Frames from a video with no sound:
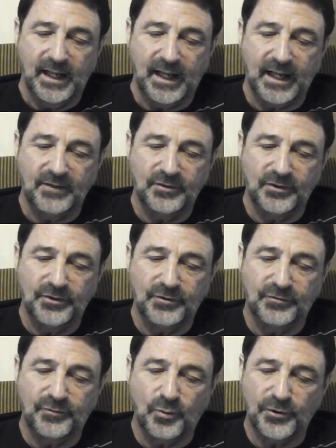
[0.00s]
And the
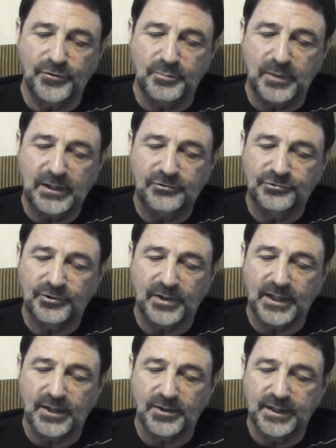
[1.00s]
fourth
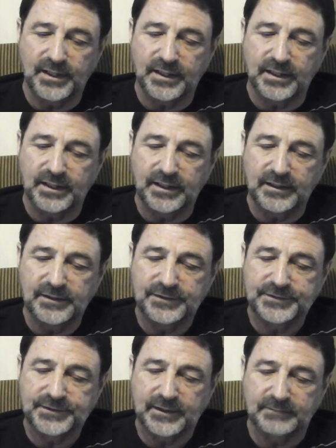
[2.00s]
major area
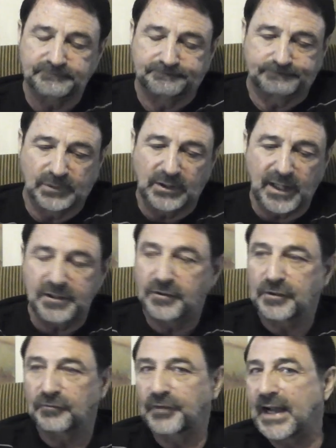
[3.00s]
is, in light
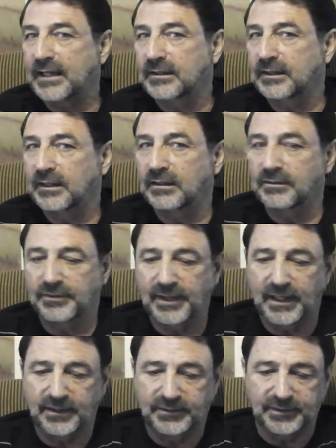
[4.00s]
of the fact
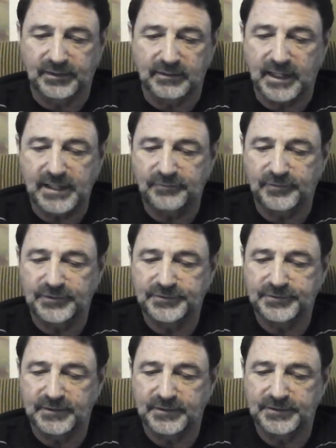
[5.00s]
that life
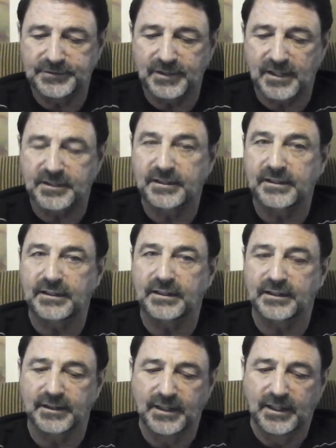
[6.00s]
is not
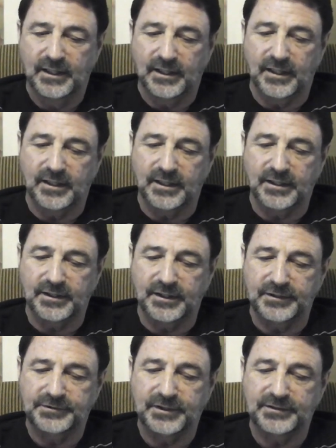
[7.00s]
a
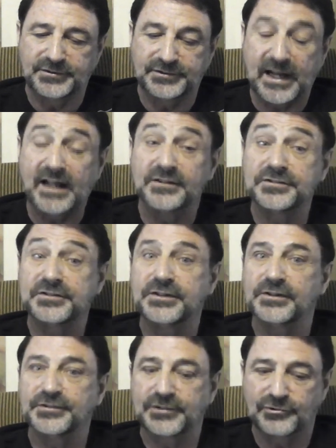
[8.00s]

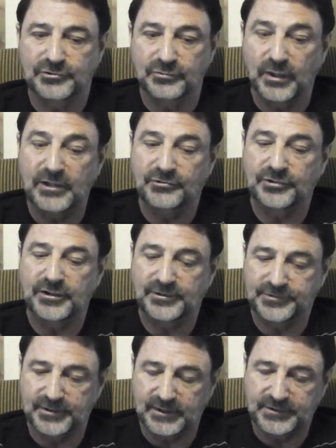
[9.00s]
standstill situation,
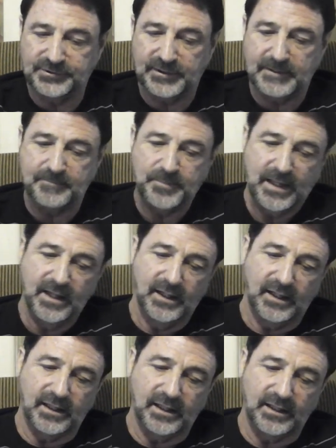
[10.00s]
it's
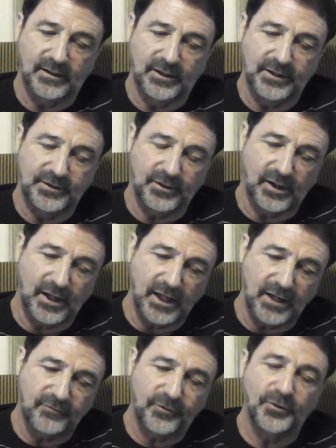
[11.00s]
an
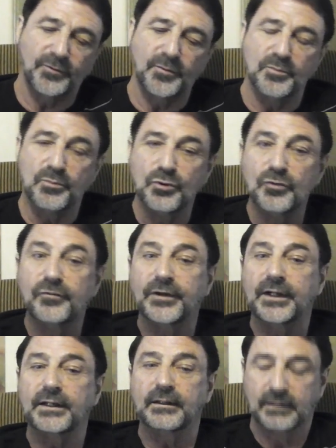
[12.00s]

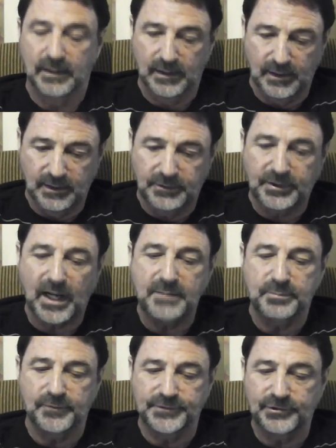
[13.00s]
ever-moving
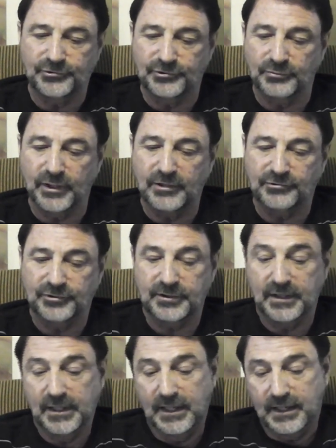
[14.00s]
type of
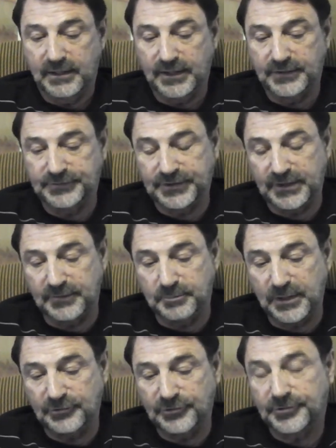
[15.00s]
situation, is it
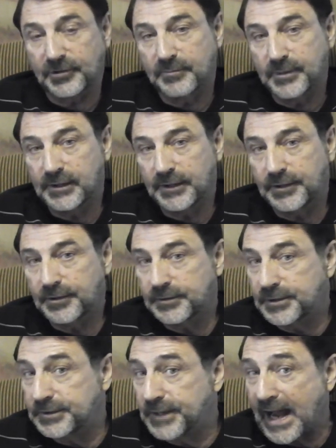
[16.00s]
measures our ability
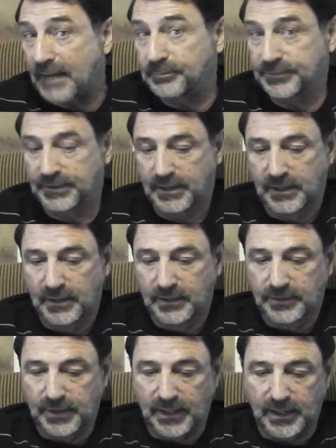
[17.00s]
to adapt
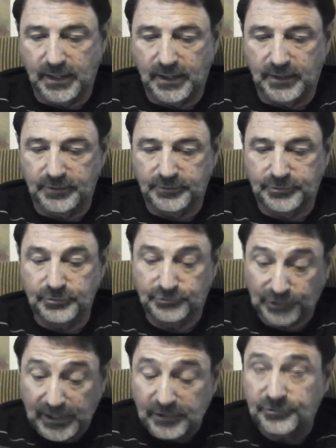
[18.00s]
to
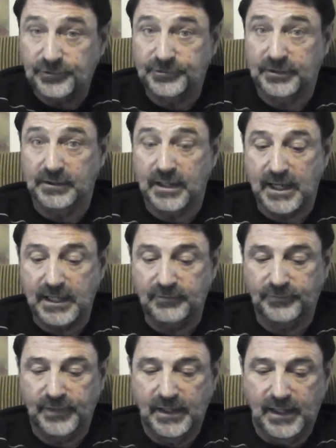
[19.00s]
changes in
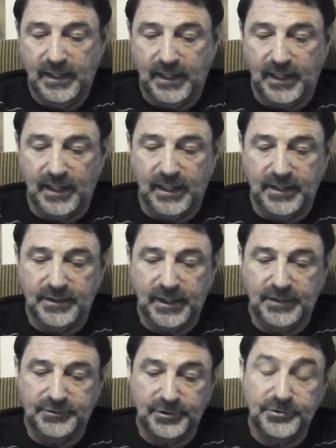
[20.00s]
life,
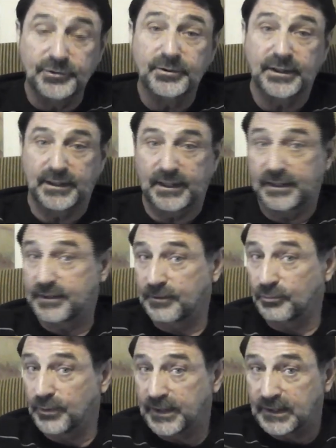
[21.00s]
and to do it in a
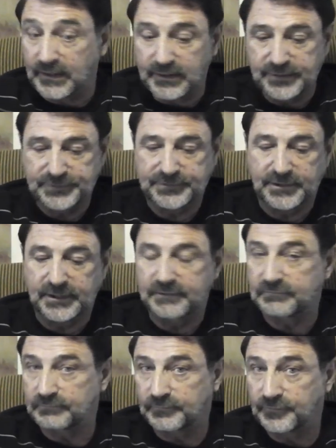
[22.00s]
realistic
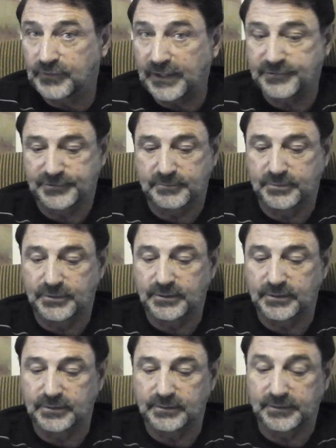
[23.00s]
and
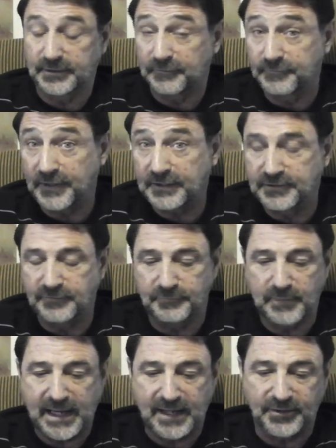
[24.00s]
flexible and effective
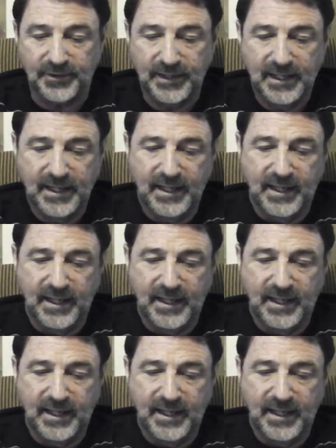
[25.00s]
manner.